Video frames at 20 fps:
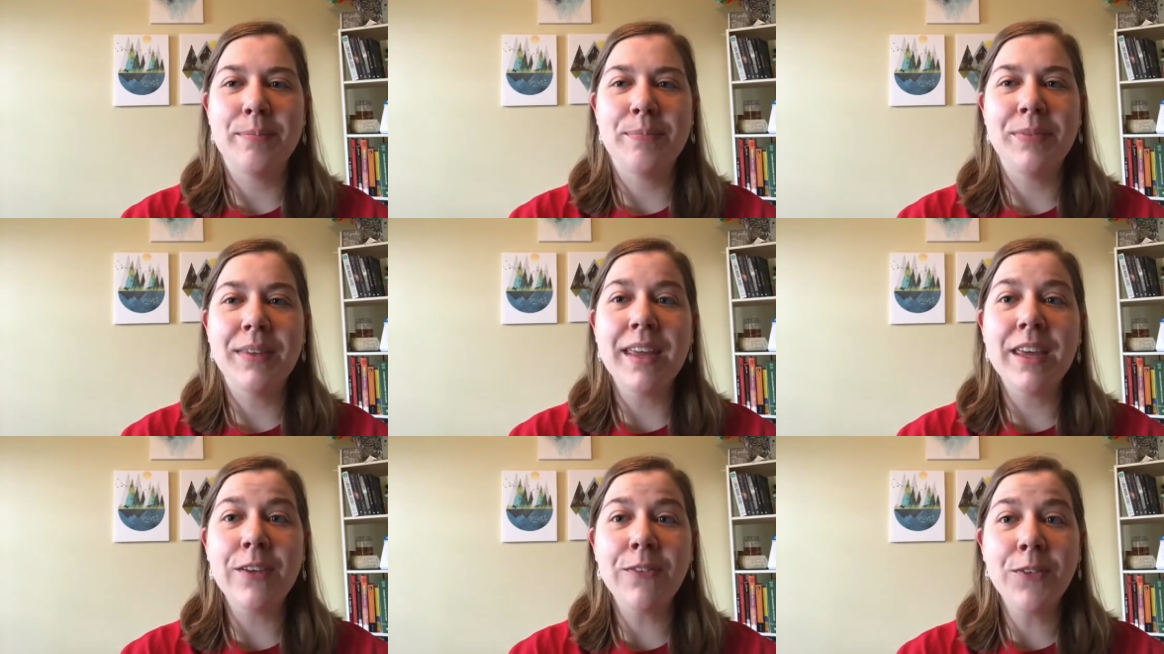
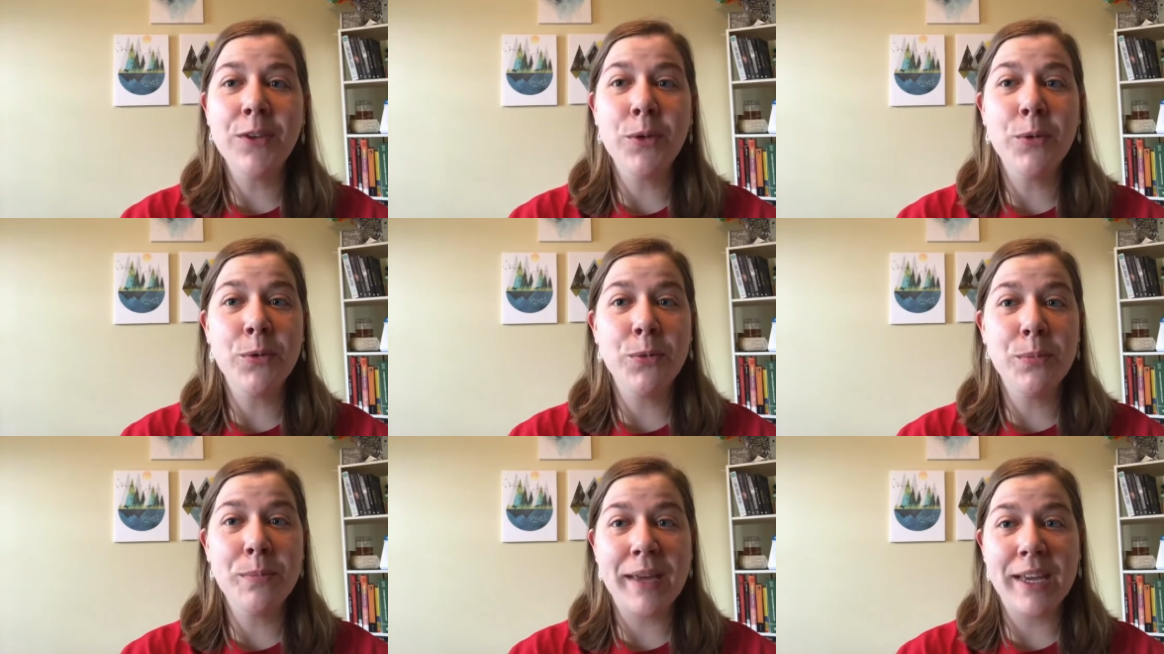If
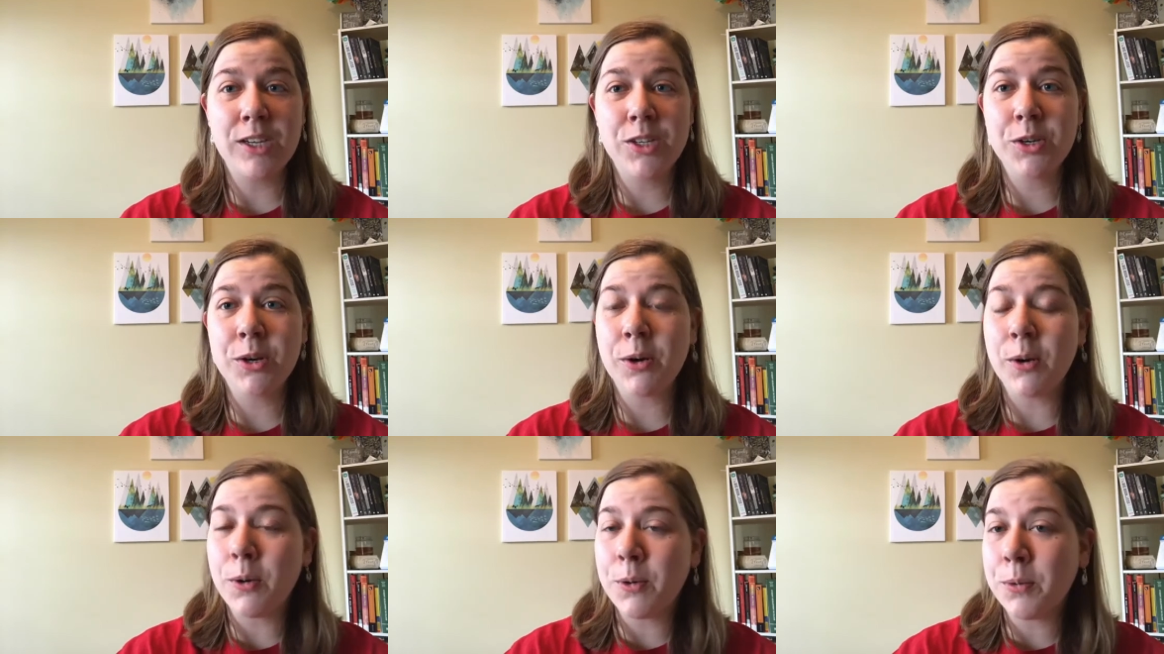you made
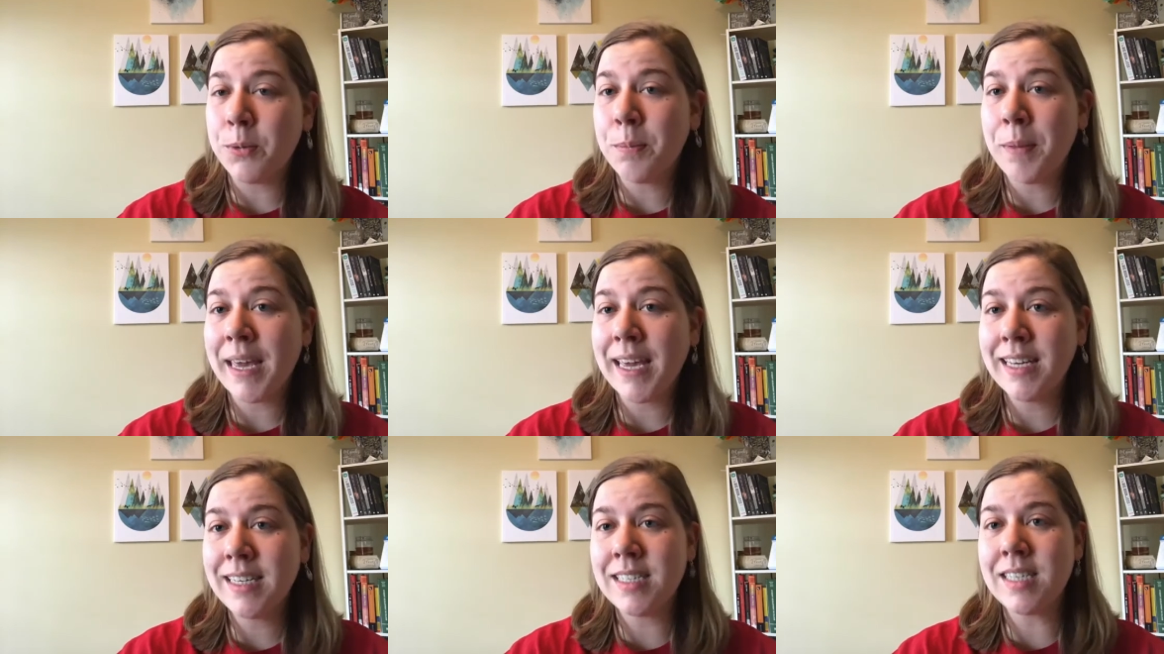your own
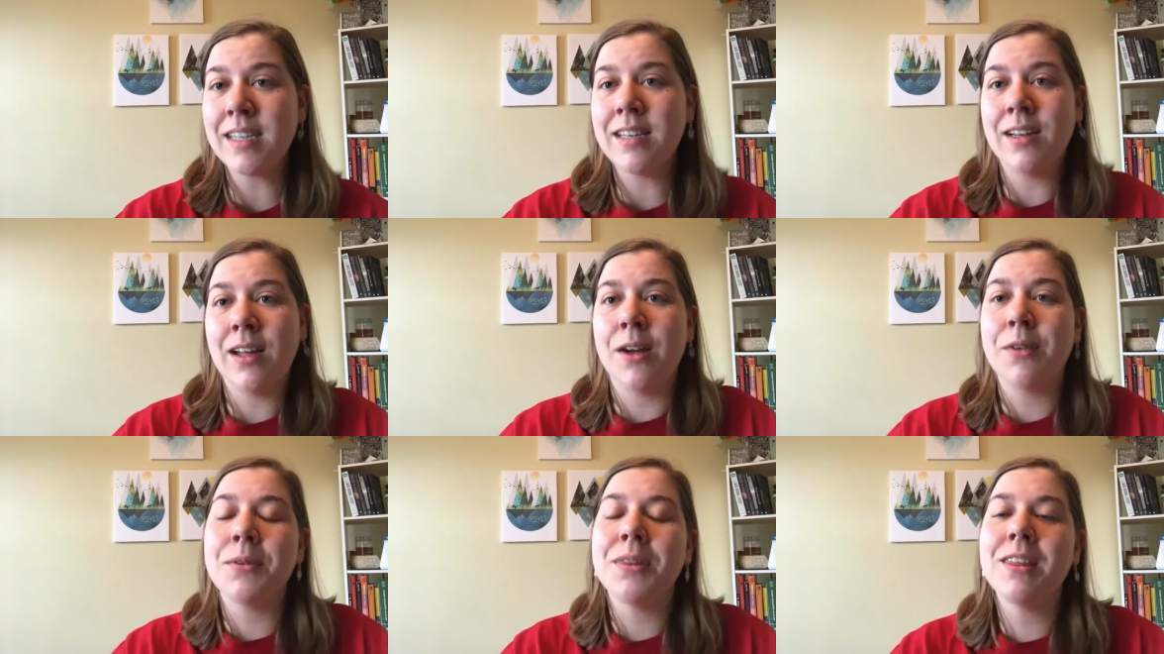paint
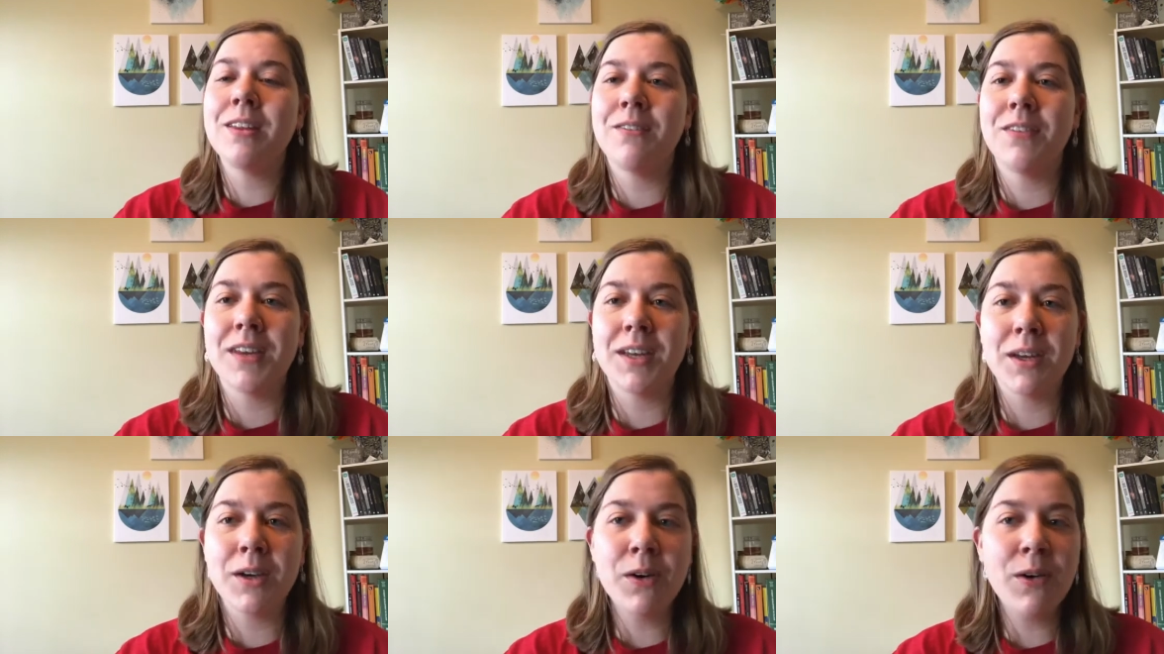along with the
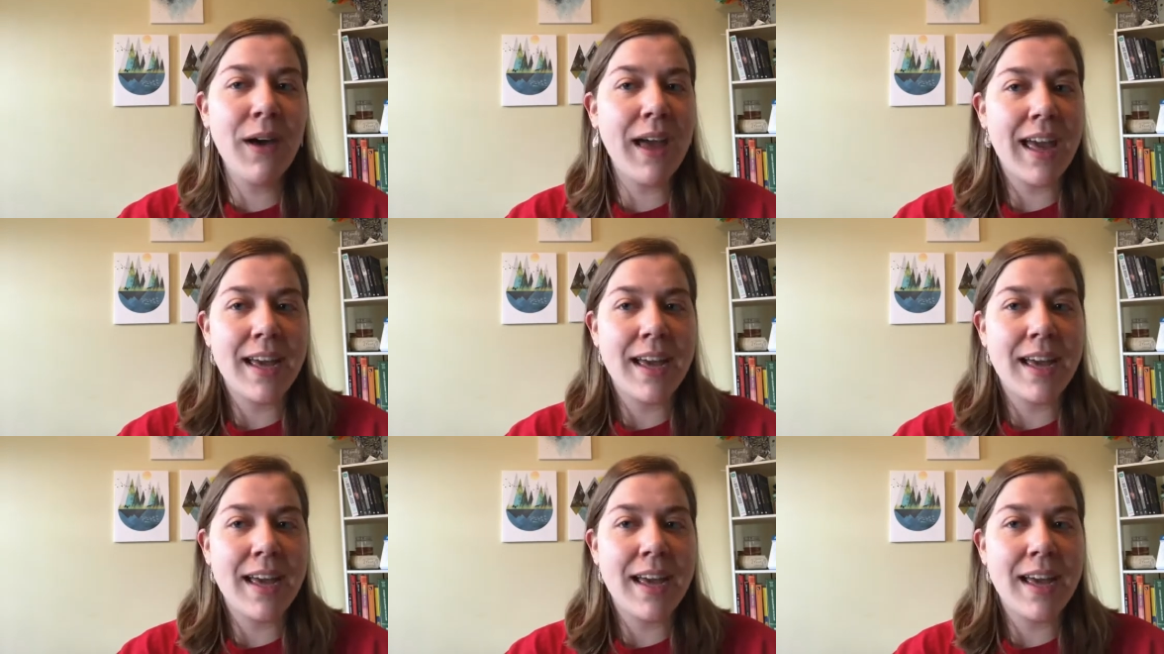video,